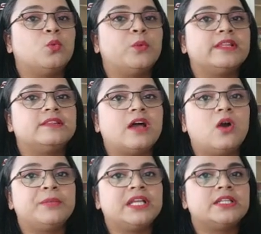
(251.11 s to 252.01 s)

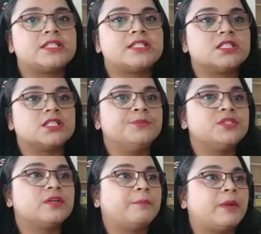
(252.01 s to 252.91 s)
without being
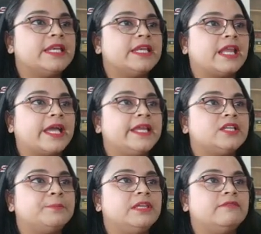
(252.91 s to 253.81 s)
disturbed by
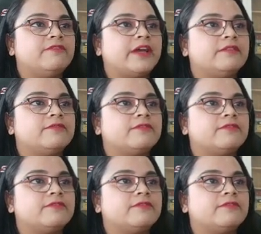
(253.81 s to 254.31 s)
knight b5,